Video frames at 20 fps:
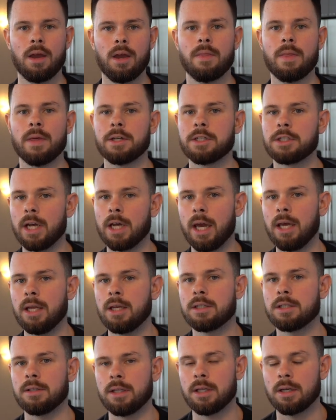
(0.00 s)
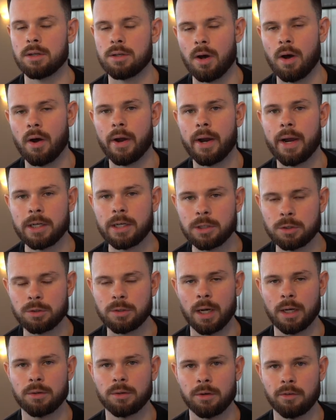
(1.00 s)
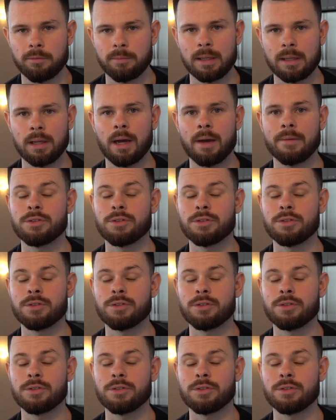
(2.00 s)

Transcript: that changed the entire trajectory of my life.